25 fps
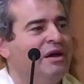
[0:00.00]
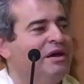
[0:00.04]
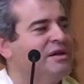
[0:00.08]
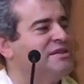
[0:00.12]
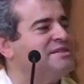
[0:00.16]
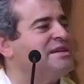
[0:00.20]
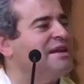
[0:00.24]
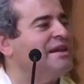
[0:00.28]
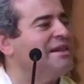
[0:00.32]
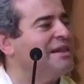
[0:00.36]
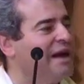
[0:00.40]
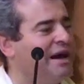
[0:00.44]

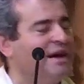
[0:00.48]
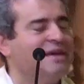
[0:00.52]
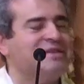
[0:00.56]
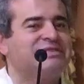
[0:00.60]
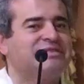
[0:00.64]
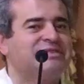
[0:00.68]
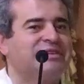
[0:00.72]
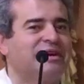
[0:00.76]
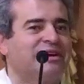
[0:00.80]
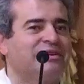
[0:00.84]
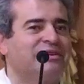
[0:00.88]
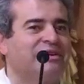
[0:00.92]
See,
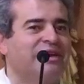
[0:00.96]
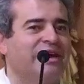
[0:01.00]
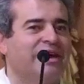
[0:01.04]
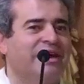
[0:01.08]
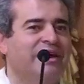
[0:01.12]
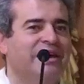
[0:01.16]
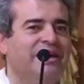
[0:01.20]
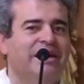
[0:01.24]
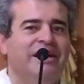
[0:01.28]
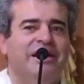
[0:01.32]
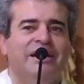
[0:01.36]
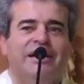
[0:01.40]
last
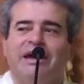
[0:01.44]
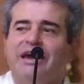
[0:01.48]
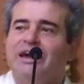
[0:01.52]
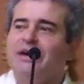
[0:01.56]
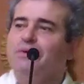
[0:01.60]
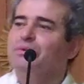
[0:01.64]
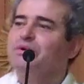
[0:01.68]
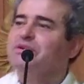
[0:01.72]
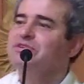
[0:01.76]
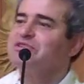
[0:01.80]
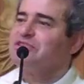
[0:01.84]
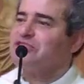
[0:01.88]
Sunday, it
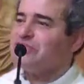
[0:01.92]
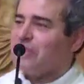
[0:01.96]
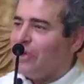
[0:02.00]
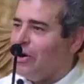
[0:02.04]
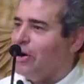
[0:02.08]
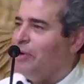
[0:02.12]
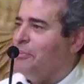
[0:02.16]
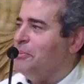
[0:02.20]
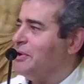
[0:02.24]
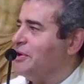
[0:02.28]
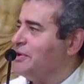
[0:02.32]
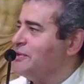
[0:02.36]
was
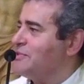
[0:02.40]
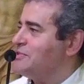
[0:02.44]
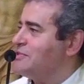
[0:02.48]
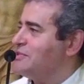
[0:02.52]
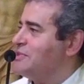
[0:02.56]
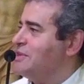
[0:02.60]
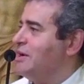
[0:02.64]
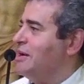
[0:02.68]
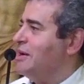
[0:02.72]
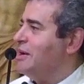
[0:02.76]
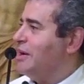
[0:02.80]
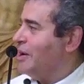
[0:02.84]
Thomas
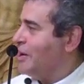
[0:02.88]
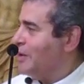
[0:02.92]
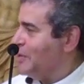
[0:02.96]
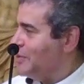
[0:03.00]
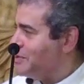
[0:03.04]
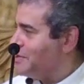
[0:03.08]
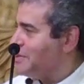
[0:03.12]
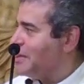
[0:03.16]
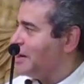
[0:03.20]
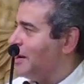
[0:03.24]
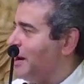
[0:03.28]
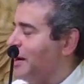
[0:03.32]
who
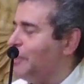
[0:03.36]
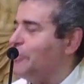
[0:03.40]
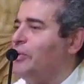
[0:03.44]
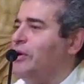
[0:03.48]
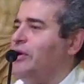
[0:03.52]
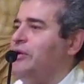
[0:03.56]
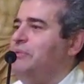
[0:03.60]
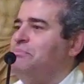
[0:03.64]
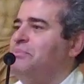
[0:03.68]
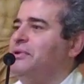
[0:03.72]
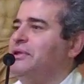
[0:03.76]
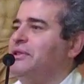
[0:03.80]
said, I
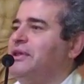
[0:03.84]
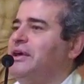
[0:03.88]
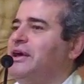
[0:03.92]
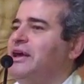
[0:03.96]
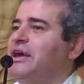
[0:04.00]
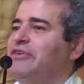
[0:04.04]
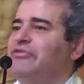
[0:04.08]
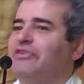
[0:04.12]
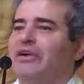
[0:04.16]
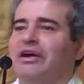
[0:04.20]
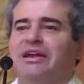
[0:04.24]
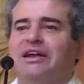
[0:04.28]
won't
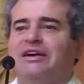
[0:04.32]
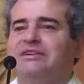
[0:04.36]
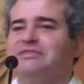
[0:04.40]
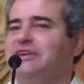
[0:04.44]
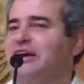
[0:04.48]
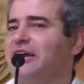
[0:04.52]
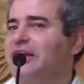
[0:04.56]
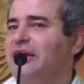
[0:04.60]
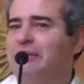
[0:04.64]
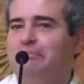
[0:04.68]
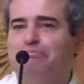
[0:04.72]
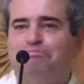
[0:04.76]
believe unless
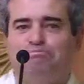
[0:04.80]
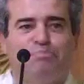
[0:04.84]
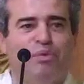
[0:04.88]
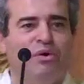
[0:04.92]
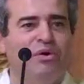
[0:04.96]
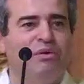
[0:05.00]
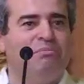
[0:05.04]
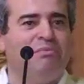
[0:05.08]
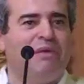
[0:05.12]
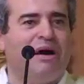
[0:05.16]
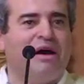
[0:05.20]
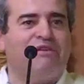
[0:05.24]
I can
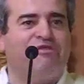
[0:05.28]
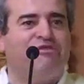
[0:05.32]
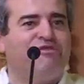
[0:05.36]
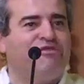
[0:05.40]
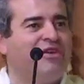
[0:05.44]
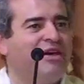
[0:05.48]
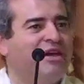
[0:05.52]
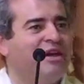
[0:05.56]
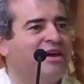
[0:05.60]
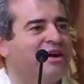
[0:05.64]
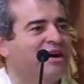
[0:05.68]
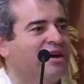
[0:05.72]
put my
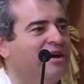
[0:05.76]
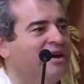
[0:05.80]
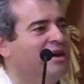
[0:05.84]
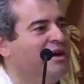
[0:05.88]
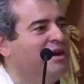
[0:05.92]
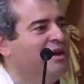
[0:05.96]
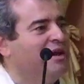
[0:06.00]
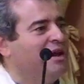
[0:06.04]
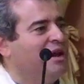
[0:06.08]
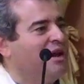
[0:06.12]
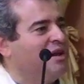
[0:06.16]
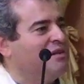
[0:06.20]

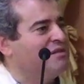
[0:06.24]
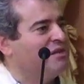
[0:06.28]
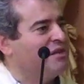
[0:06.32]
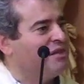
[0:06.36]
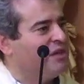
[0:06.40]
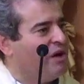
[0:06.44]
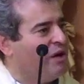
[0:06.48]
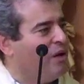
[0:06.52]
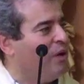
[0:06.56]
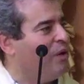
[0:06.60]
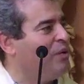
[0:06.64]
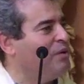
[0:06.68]
finger into
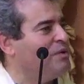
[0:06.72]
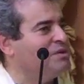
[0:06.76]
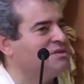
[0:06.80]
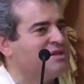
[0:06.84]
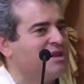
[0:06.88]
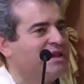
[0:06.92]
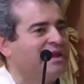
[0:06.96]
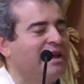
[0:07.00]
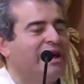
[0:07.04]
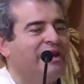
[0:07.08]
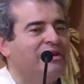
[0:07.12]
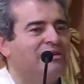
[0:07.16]
the holes
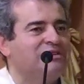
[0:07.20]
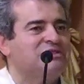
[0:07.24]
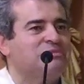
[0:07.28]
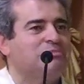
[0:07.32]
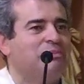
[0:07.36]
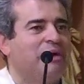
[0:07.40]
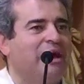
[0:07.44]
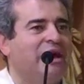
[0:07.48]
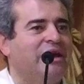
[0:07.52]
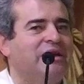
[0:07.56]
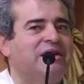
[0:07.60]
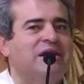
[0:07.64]
the nails
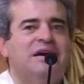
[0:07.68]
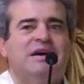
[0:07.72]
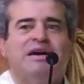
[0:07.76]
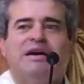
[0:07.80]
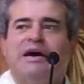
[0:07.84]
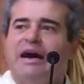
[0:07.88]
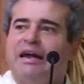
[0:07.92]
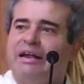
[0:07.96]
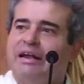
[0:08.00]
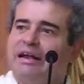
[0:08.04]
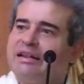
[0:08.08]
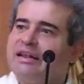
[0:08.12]
made,
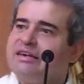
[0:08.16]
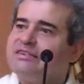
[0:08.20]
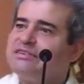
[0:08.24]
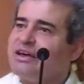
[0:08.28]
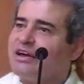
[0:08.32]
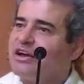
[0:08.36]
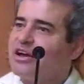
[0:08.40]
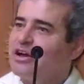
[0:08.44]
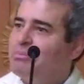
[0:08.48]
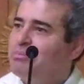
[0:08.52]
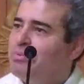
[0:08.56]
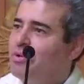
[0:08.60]
and unless
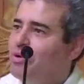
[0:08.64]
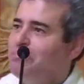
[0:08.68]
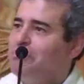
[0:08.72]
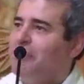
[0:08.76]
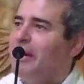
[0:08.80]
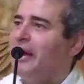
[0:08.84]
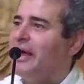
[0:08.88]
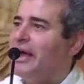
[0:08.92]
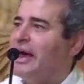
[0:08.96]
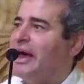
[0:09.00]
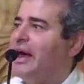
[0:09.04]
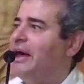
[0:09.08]
I could put
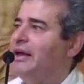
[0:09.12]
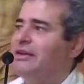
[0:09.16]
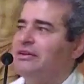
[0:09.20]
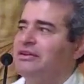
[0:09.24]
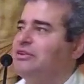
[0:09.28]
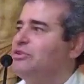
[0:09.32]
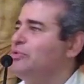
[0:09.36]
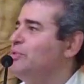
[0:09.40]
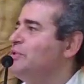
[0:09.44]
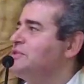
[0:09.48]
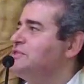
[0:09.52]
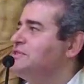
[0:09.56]
my hand
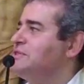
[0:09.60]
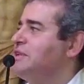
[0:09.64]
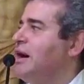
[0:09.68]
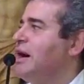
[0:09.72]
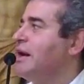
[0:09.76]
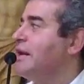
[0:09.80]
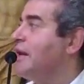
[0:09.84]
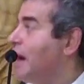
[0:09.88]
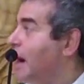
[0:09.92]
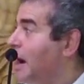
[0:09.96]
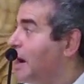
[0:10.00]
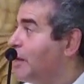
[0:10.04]
into his
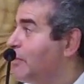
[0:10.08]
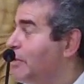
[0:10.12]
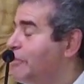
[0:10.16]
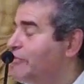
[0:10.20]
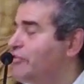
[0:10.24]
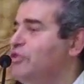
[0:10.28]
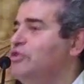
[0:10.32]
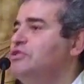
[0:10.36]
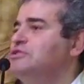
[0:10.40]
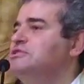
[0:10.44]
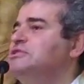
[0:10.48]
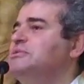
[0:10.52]
side. I
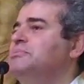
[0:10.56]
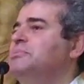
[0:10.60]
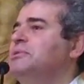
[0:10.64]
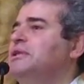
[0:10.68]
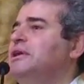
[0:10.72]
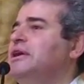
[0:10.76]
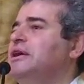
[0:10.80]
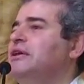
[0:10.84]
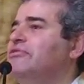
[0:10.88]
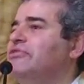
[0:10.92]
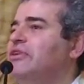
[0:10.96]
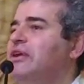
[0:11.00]
refuse to
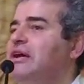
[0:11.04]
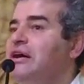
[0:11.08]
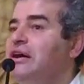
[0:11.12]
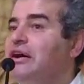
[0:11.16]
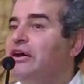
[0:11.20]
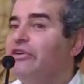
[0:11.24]
believe.